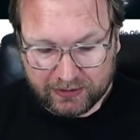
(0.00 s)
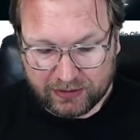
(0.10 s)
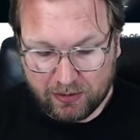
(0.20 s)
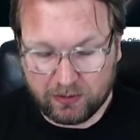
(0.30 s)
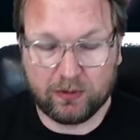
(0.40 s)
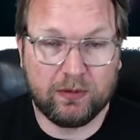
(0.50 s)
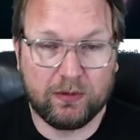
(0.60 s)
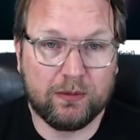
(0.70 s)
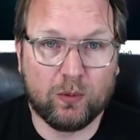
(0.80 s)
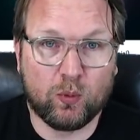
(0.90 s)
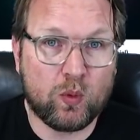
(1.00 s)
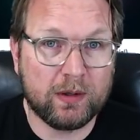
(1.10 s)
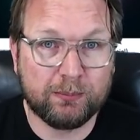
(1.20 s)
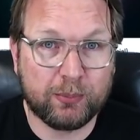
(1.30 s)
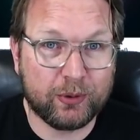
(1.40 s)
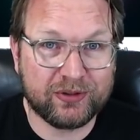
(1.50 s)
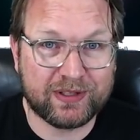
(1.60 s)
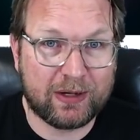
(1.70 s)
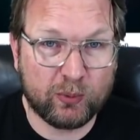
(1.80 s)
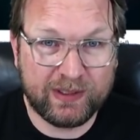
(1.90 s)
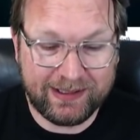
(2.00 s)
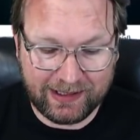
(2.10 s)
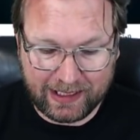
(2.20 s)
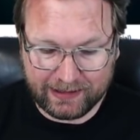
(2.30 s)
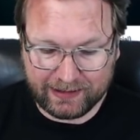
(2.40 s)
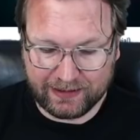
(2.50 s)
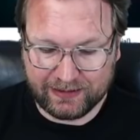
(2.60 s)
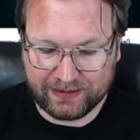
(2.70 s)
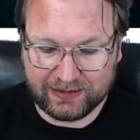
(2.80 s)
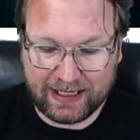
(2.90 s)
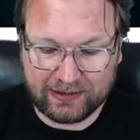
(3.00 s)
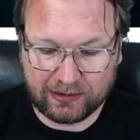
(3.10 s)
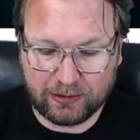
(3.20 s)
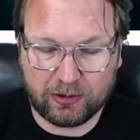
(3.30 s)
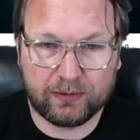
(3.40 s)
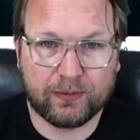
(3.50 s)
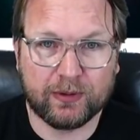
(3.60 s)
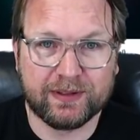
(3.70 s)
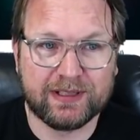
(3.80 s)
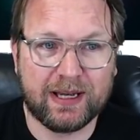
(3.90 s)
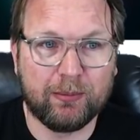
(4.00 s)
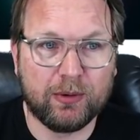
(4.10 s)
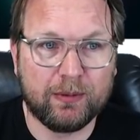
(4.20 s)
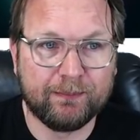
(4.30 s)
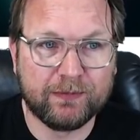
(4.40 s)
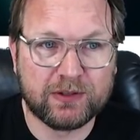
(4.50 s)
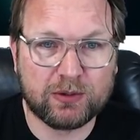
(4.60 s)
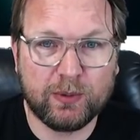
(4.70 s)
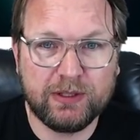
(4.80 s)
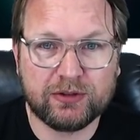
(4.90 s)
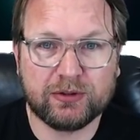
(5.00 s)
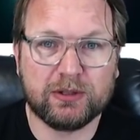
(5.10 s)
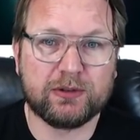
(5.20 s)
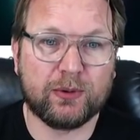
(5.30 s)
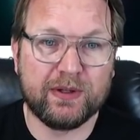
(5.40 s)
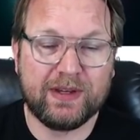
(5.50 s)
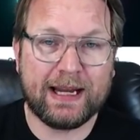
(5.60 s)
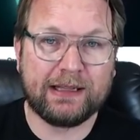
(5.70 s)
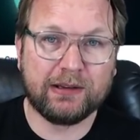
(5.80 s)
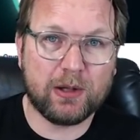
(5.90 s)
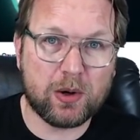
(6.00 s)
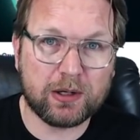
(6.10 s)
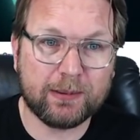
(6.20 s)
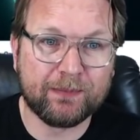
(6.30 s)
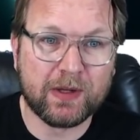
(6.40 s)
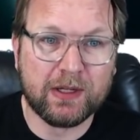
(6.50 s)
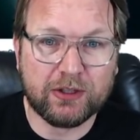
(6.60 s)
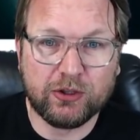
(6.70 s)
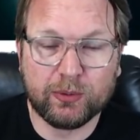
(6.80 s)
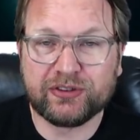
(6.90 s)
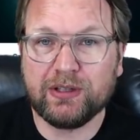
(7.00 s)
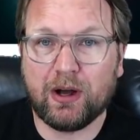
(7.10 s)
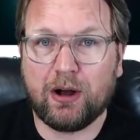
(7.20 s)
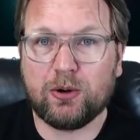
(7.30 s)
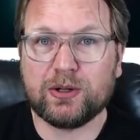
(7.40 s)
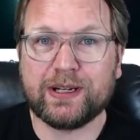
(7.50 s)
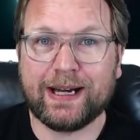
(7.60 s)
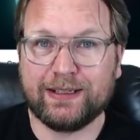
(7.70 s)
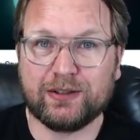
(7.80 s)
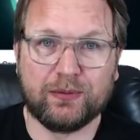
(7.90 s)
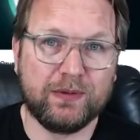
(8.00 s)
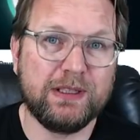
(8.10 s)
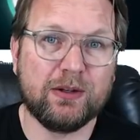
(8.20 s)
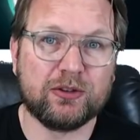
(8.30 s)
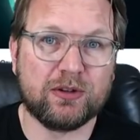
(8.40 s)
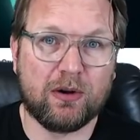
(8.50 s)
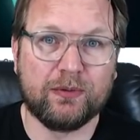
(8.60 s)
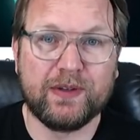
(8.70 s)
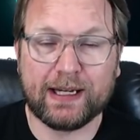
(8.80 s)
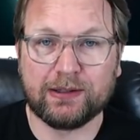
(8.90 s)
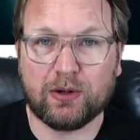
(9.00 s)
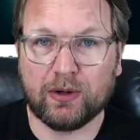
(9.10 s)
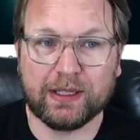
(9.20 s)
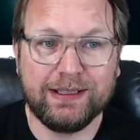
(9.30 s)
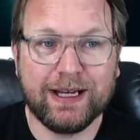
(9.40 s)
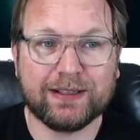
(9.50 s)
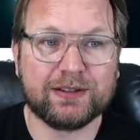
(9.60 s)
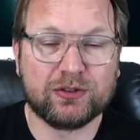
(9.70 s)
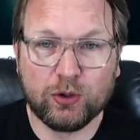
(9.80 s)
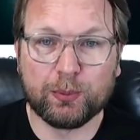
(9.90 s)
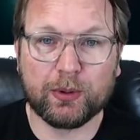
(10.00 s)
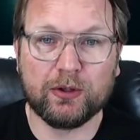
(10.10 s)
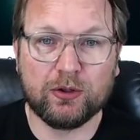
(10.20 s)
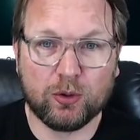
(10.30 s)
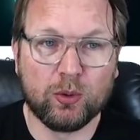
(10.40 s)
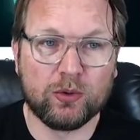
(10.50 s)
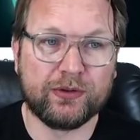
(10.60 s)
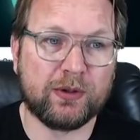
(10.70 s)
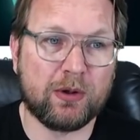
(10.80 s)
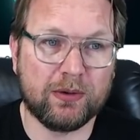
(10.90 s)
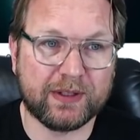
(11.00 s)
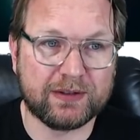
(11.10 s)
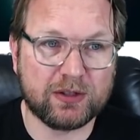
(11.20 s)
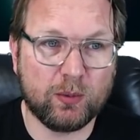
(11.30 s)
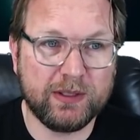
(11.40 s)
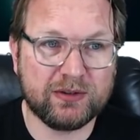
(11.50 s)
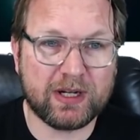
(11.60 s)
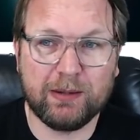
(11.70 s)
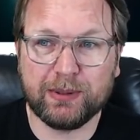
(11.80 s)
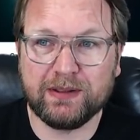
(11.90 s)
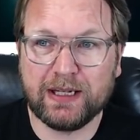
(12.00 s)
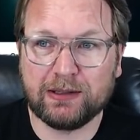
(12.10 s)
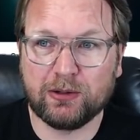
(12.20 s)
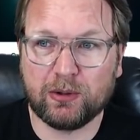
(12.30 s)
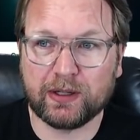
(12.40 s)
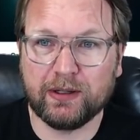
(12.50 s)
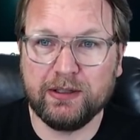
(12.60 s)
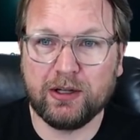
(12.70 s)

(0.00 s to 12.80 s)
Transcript: So one person I really like is Dan Locke, for example. So when you search for Dan Locke, you'll see all kinds of videos of Dan Locke, and he has super cool content. So when you type in Dan Locke here and you